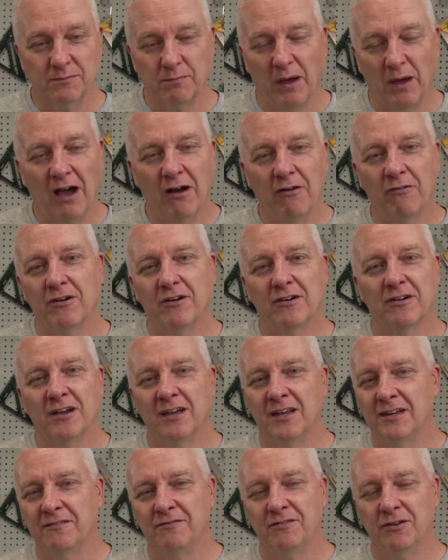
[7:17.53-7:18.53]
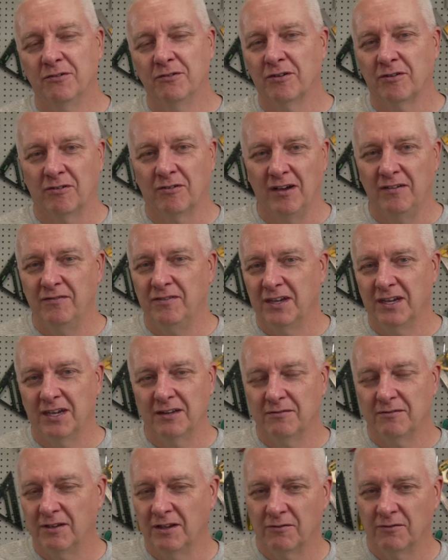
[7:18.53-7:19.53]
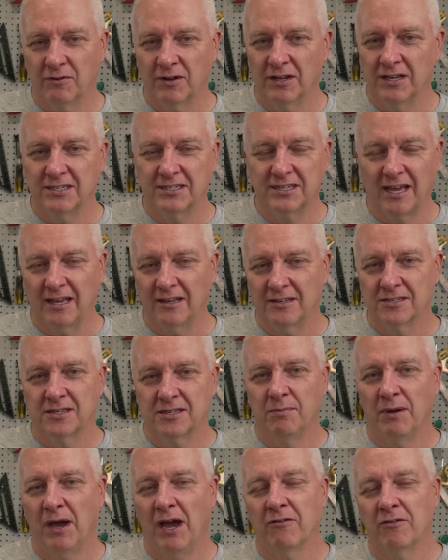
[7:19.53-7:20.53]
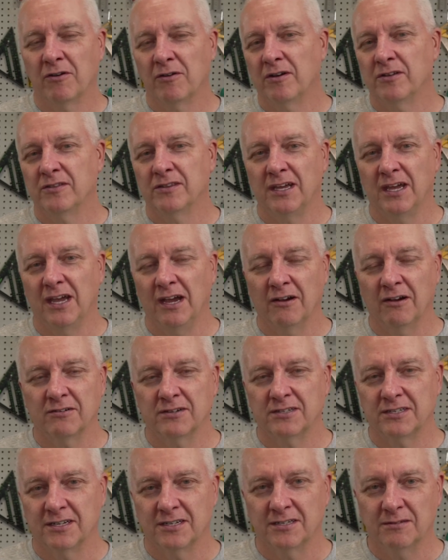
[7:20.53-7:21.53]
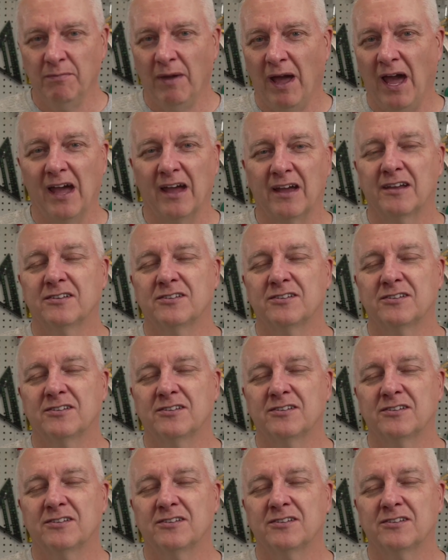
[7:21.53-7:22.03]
power, and if you're engraving, it, it really scales the power on the air assist back.